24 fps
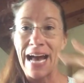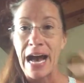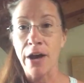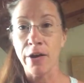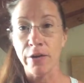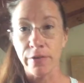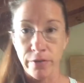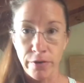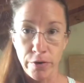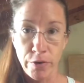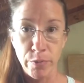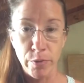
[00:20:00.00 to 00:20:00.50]
out
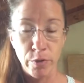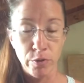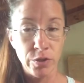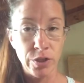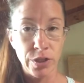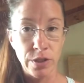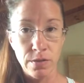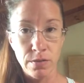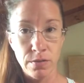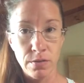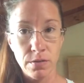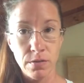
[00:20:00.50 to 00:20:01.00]
of our
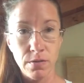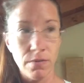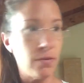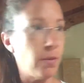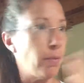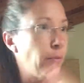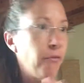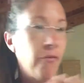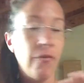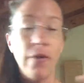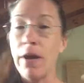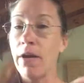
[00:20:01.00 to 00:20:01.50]
emotions
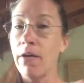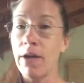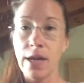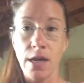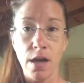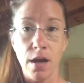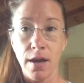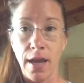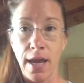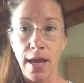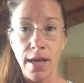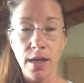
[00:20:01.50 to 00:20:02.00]
from a very
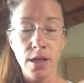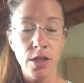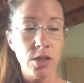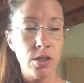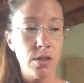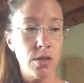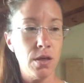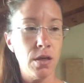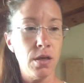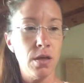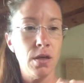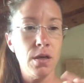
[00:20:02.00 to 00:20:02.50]
young age.
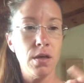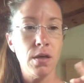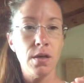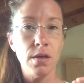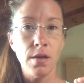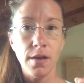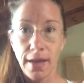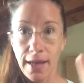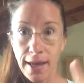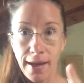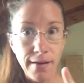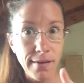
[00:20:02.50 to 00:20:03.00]

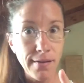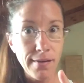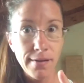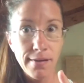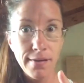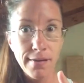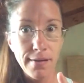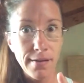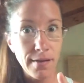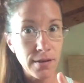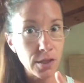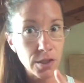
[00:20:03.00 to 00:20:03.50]
Again,
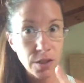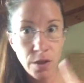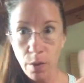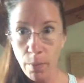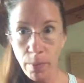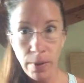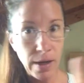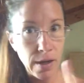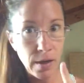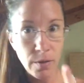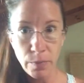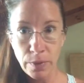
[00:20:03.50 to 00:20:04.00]
there's
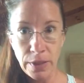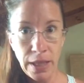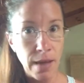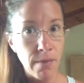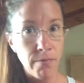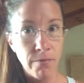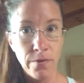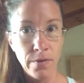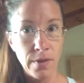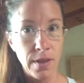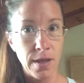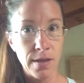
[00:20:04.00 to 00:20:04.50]
nobody to blame
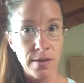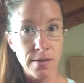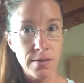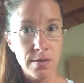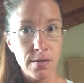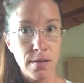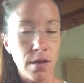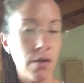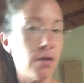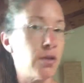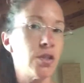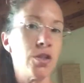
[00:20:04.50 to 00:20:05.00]
for
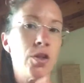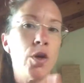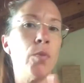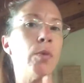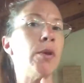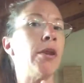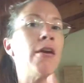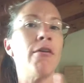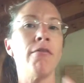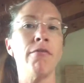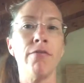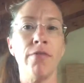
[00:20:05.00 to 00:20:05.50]
this. There's
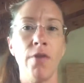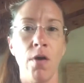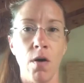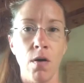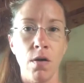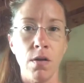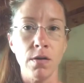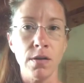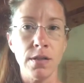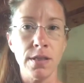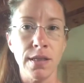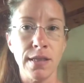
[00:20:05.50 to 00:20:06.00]
nobody at
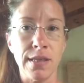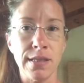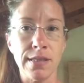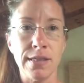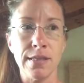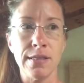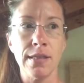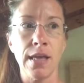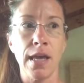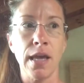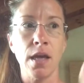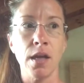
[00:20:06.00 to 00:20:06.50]
fault. This
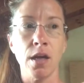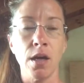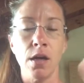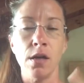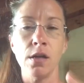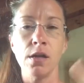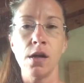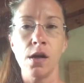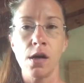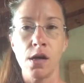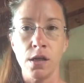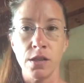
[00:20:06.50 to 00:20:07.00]
is like an
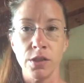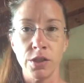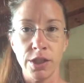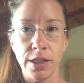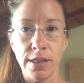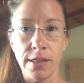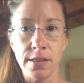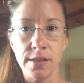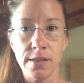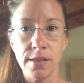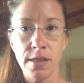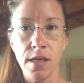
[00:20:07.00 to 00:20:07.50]

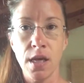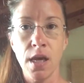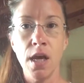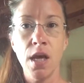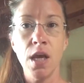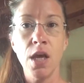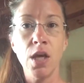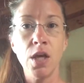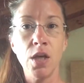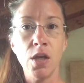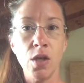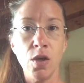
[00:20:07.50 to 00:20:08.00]
unconscious
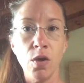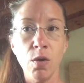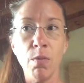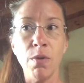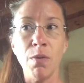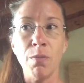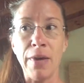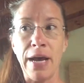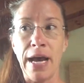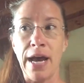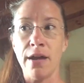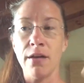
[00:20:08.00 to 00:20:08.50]

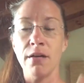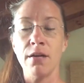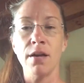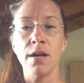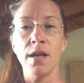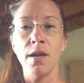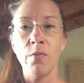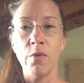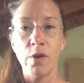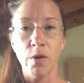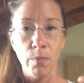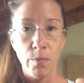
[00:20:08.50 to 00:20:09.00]
human pattern.
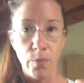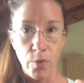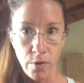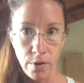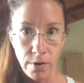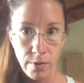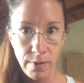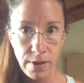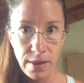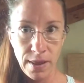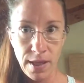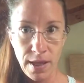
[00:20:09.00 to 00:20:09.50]
We're
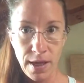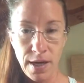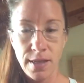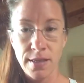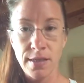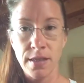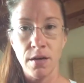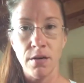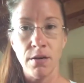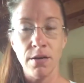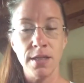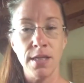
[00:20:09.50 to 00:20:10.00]
born with it, it's
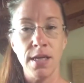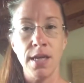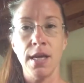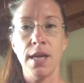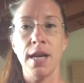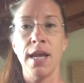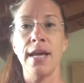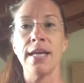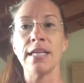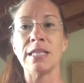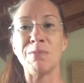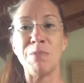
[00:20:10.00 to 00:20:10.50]
in our
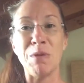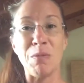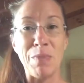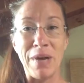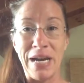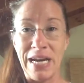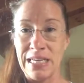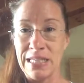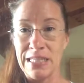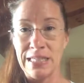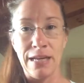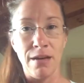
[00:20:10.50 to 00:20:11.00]
DNA, it's been
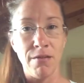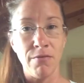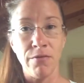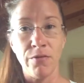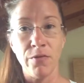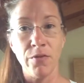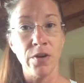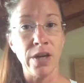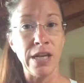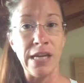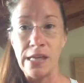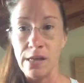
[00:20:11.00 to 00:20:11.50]
passed down
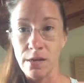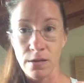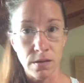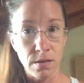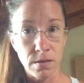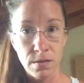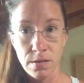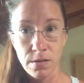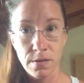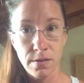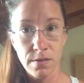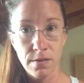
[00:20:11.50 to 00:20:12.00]
for
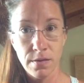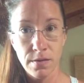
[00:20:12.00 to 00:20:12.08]
eons.